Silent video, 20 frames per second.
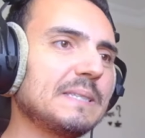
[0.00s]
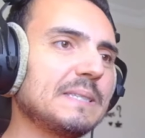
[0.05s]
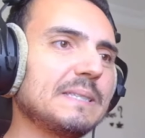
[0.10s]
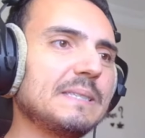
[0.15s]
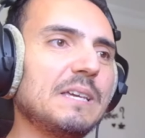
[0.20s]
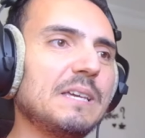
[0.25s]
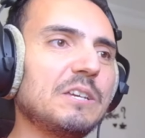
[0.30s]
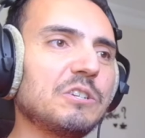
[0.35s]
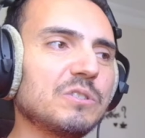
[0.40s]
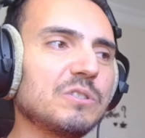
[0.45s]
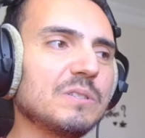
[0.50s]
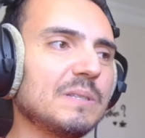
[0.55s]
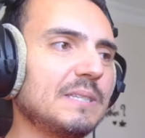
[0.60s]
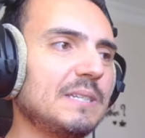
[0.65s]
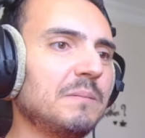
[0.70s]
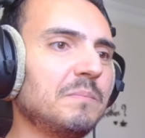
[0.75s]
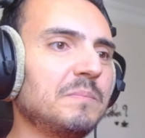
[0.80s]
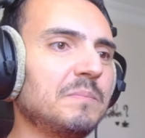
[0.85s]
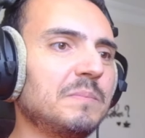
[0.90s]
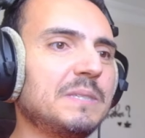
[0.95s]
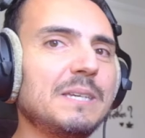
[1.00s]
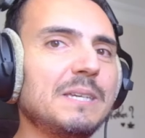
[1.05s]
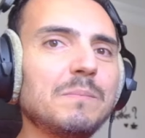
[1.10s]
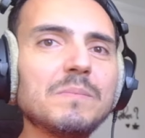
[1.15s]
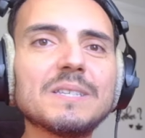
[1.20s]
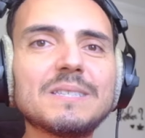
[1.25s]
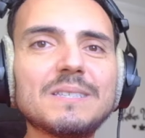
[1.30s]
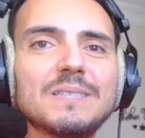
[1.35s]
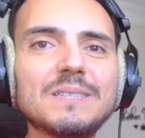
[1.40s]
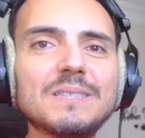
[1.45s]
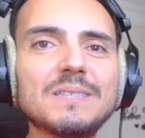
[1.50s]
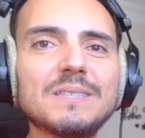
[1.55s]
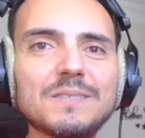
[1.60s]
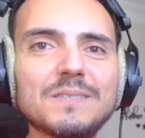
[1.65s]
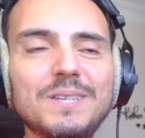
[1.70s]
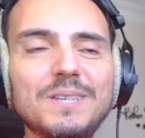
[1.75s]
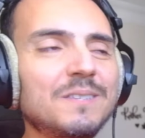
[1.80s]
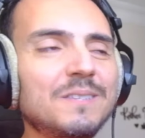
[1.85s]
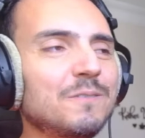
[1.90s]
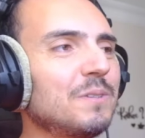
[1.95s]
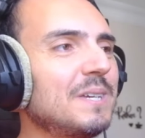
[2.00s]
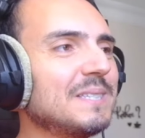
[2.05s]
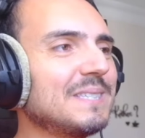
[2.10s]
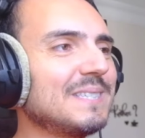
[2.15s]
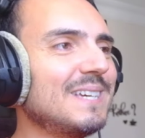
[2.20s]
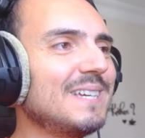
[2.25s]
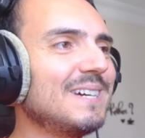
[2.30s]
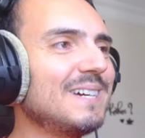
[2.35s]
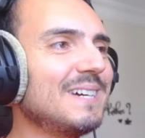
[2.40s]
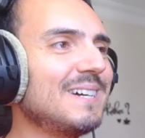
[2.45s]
national team, TIMNAS INDONESIA.